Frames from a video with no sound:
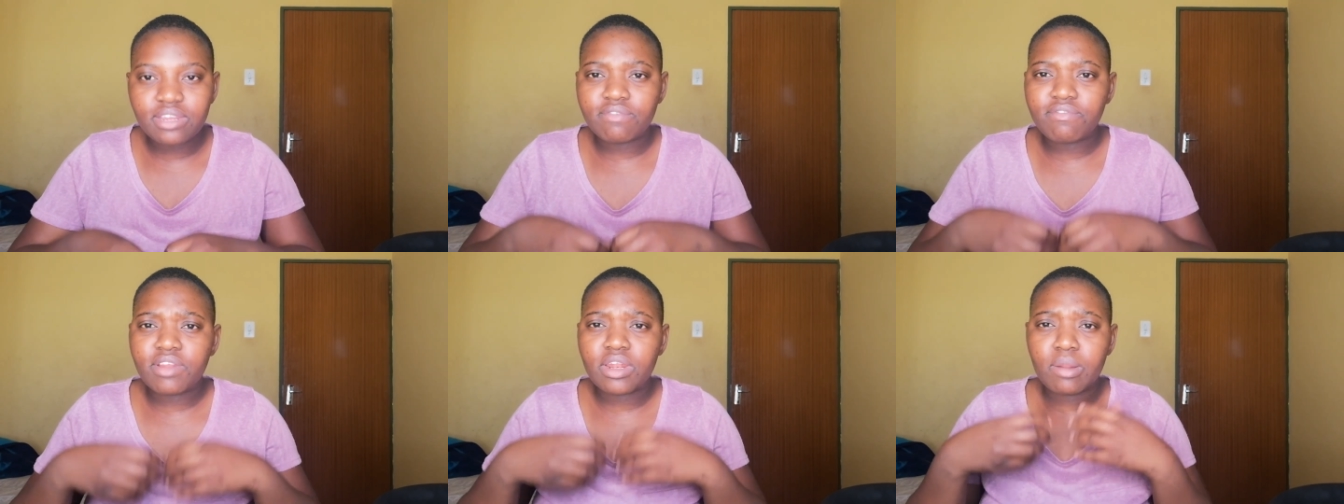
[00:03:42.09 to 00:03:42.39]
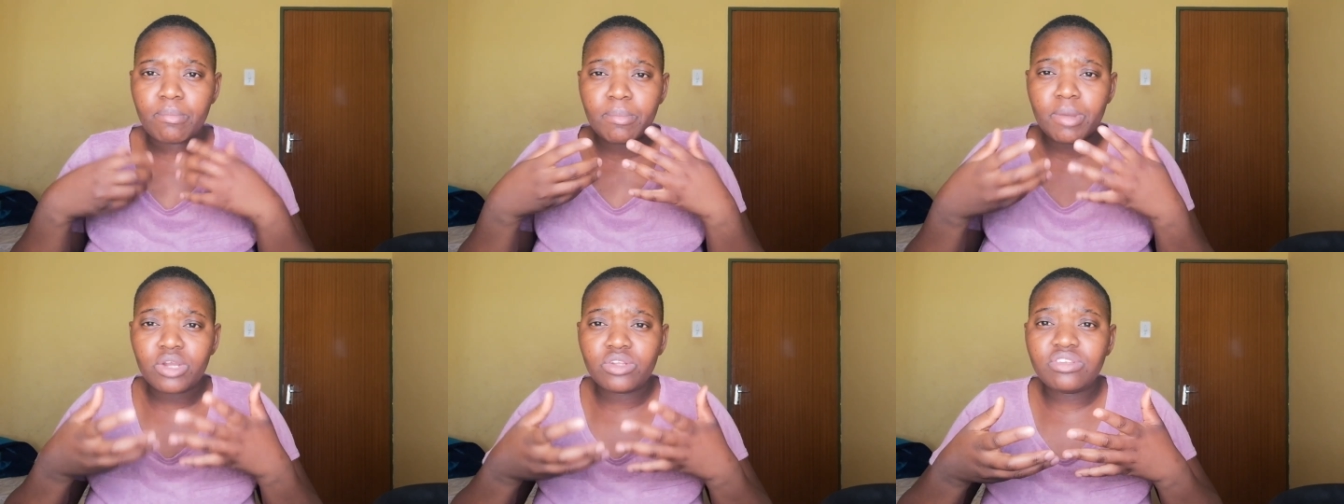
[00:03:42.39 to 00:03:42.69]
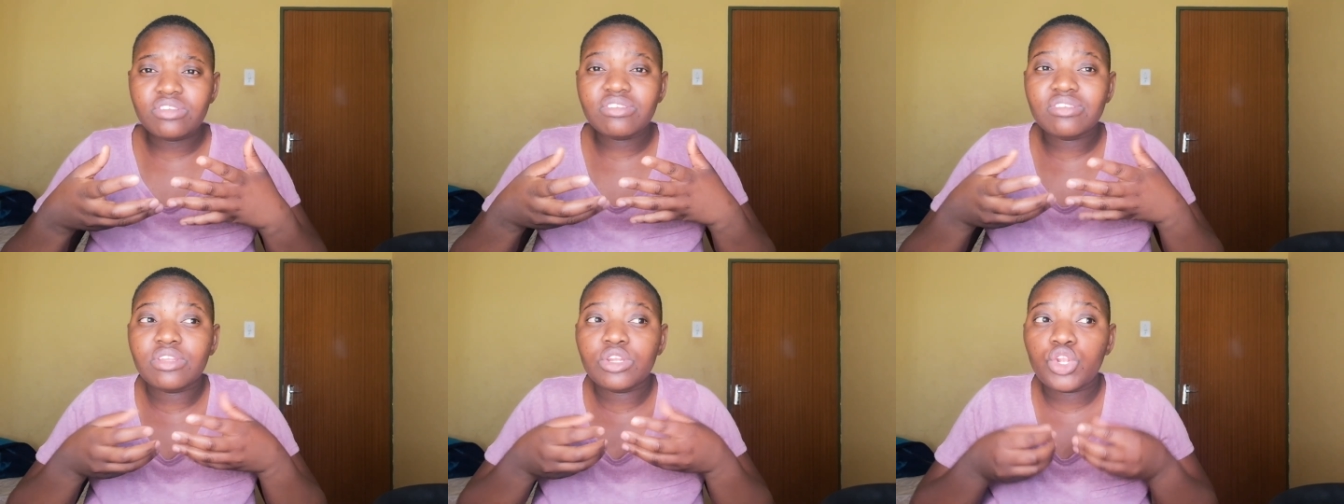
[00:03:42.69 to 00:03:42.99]
If an
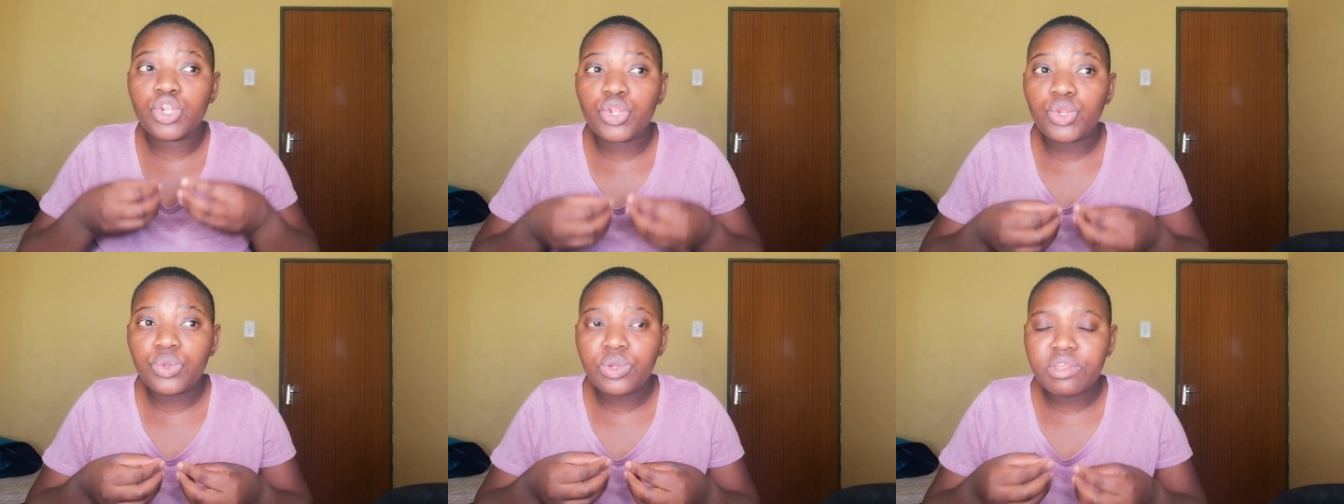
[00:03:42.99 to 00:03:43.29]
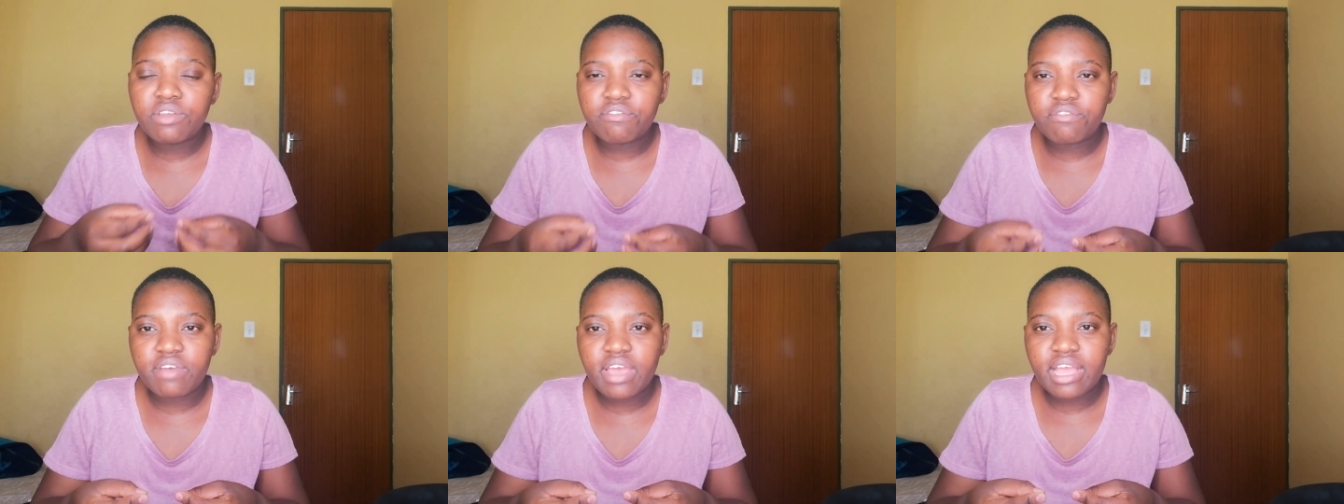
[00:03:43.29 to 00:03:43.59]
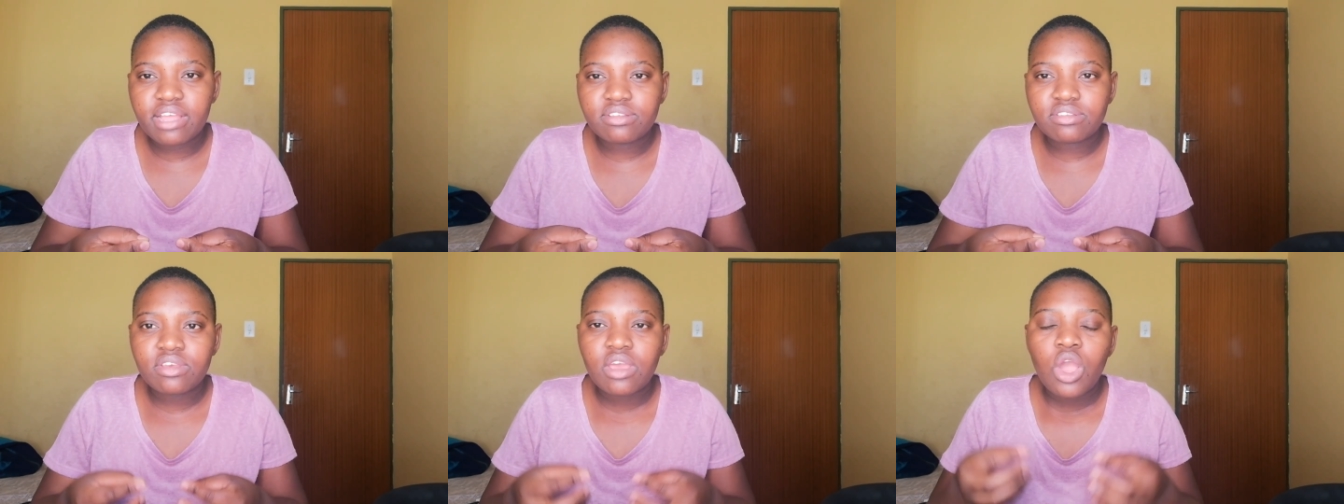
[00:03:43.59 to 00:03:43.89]
amount is including
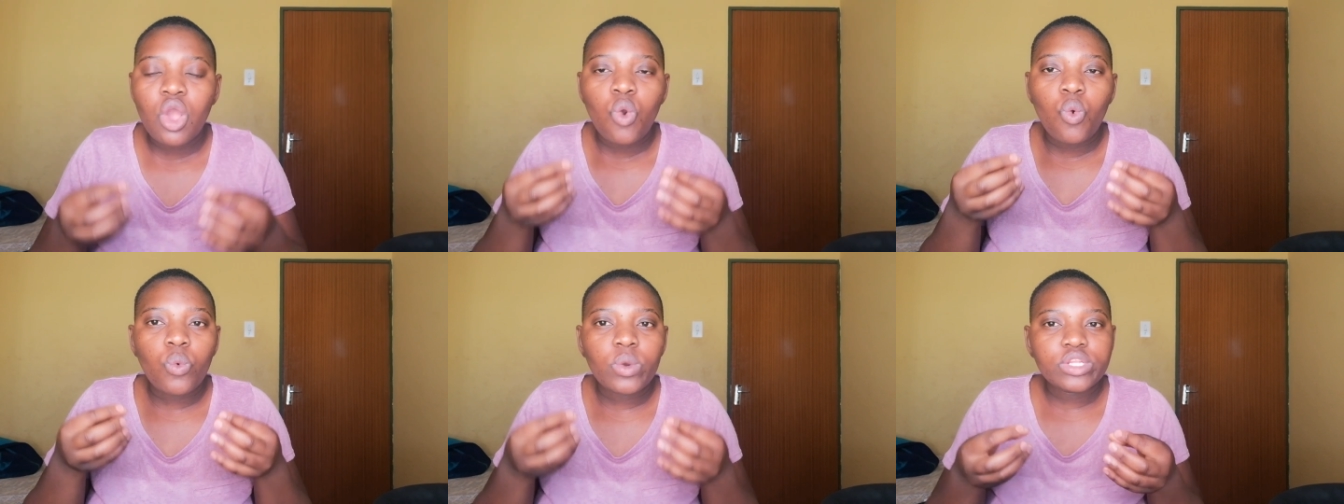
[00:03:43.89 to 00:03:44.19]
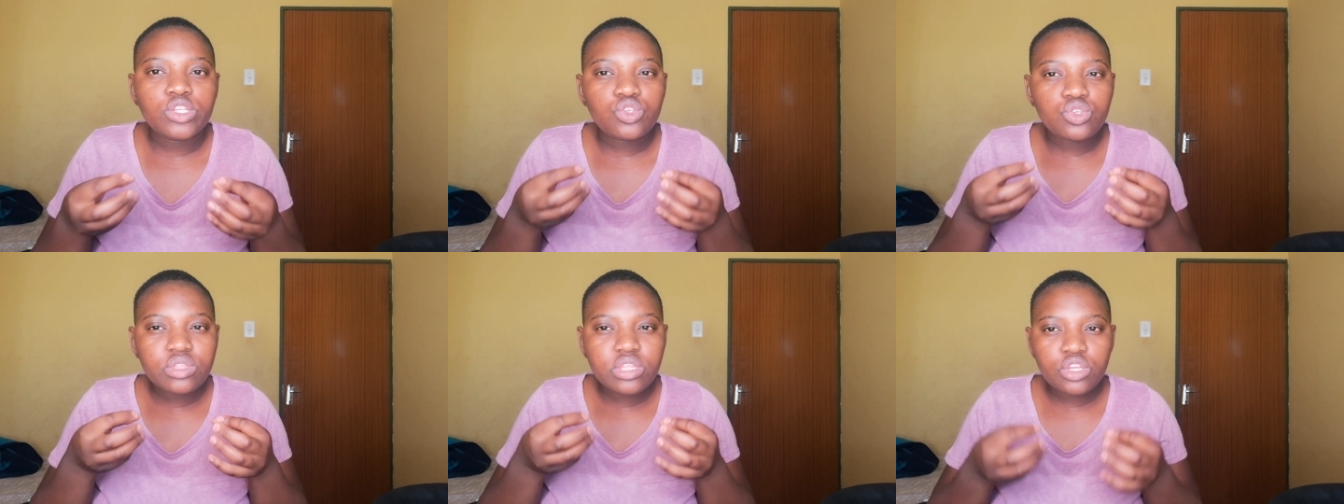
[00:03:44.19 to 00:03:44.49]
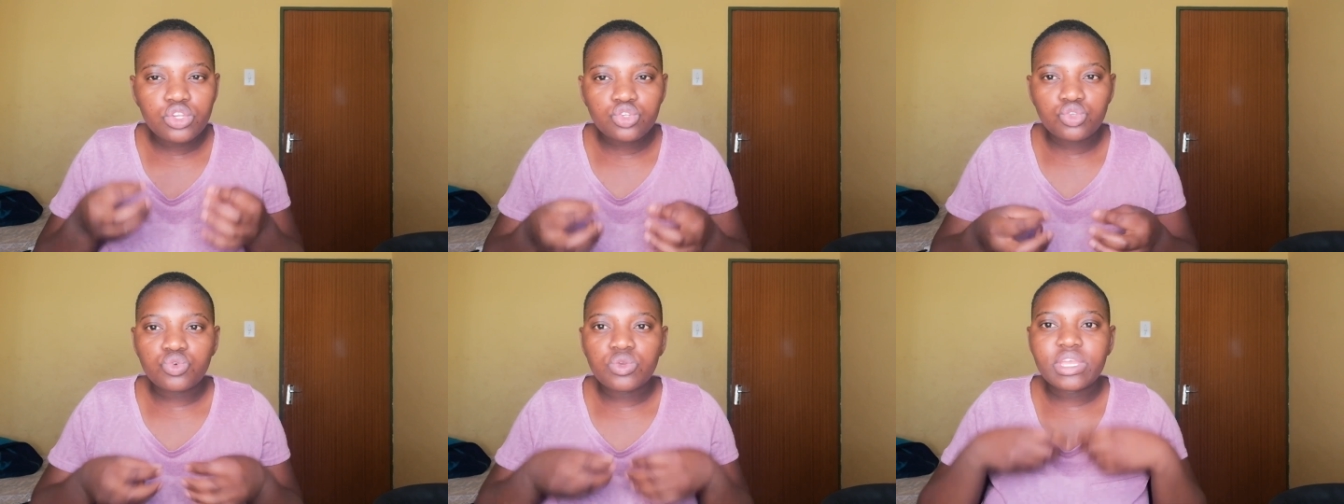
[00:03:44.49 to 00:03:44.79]
VAT, what should
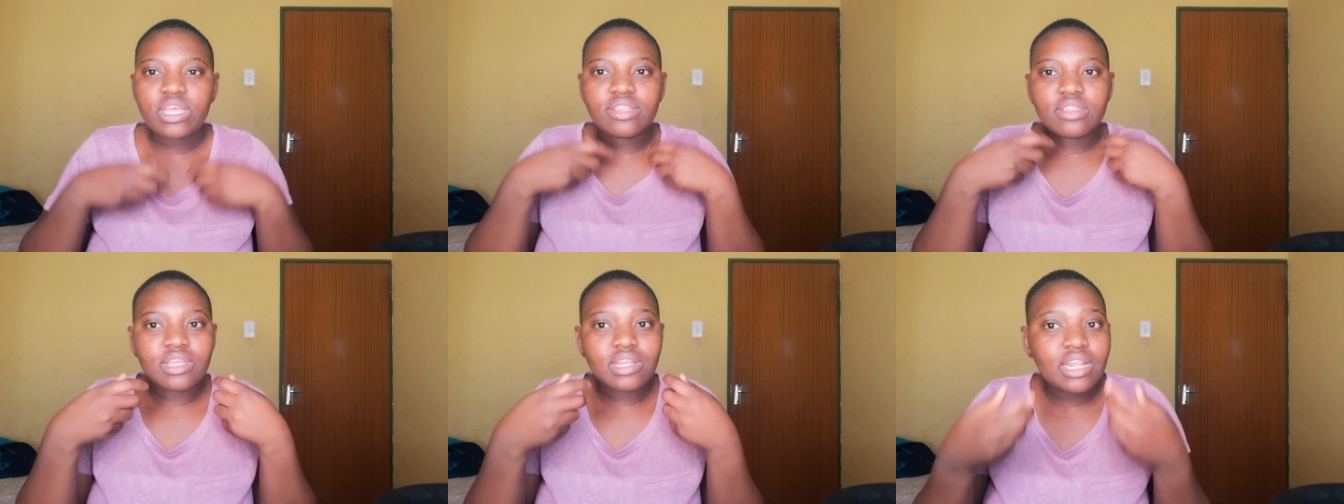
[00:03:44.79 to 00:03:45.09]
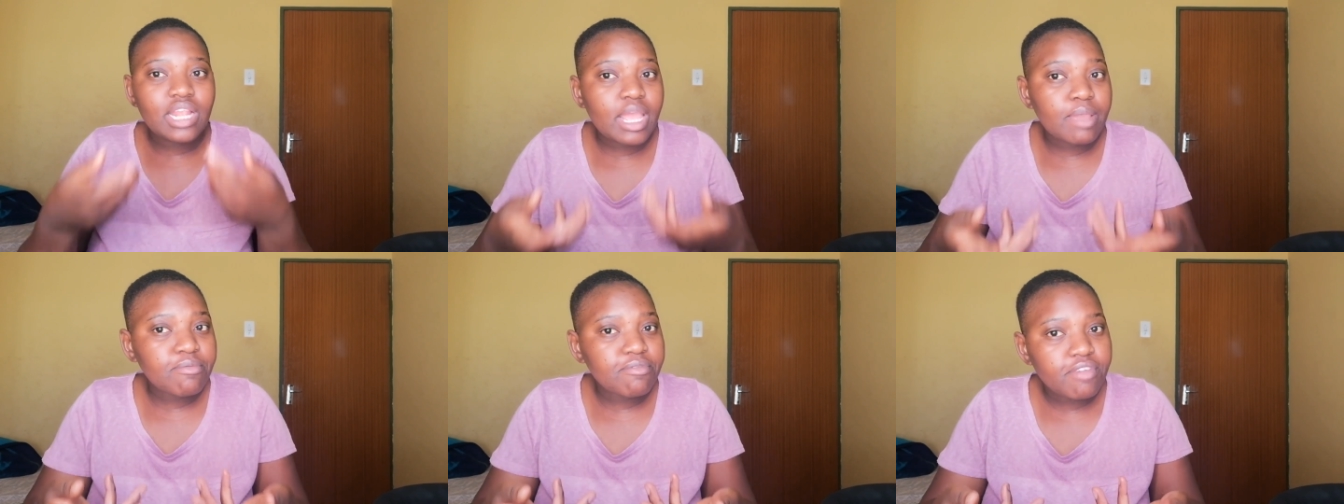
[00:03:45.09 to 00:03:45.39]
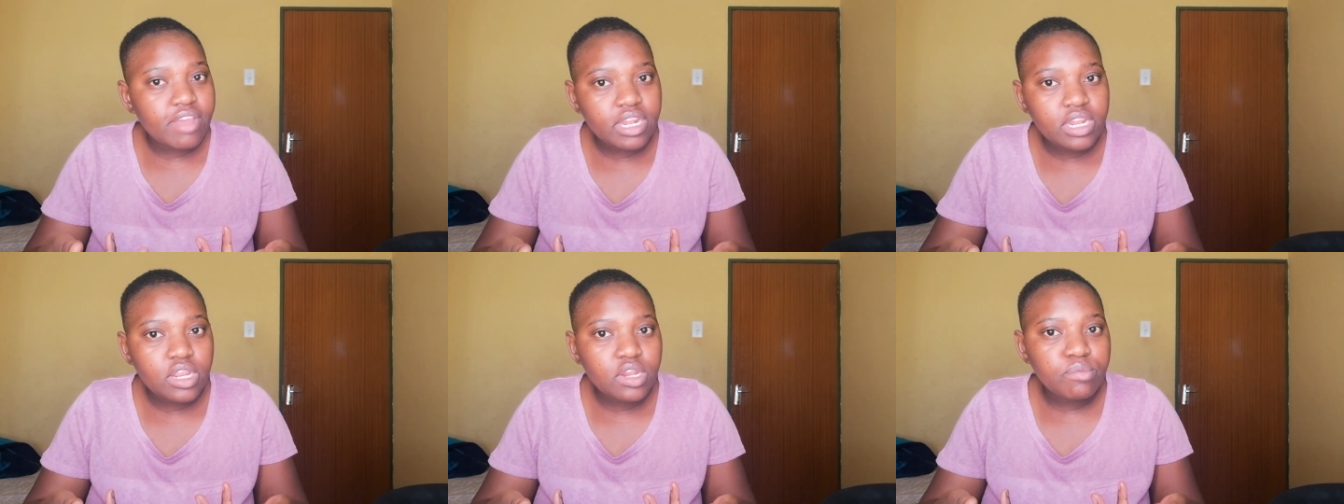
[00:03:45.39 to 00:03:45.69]
they do? Can they claim
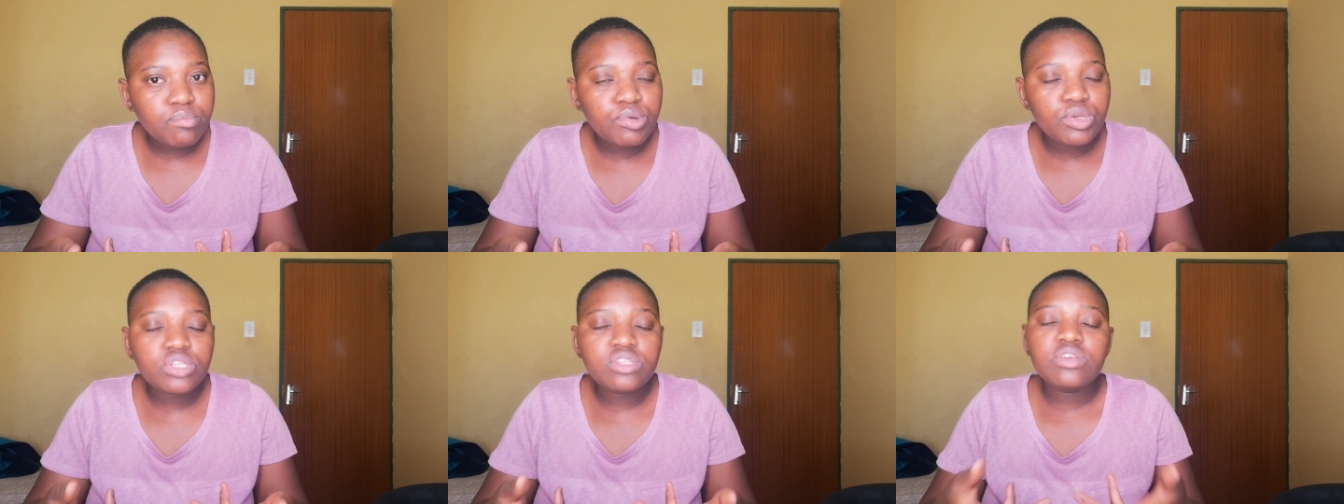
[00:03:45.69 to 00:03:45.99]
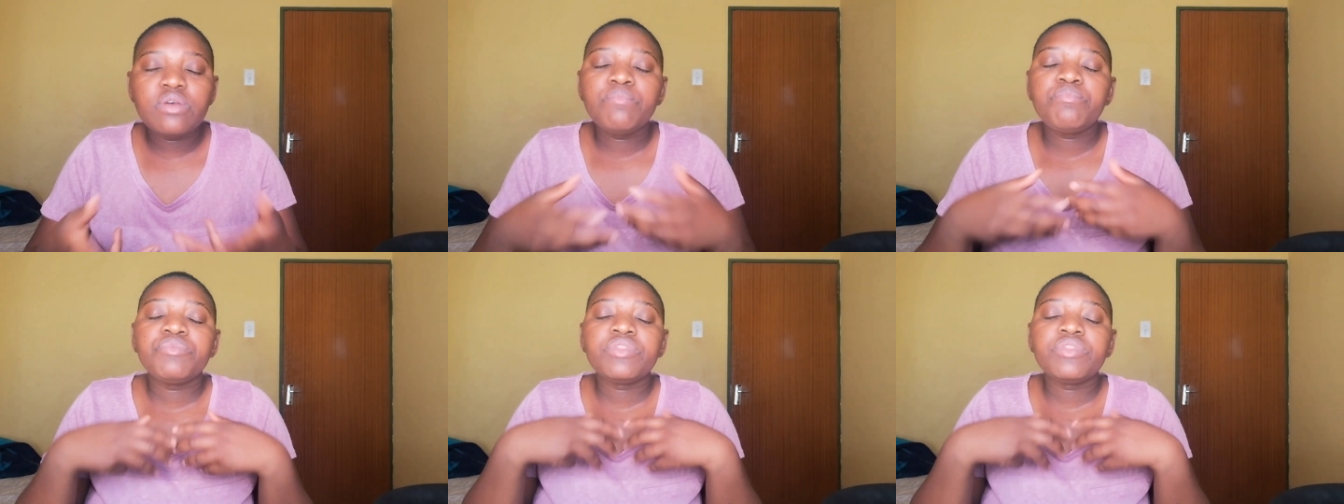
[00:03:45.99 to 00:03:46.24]
VAT input?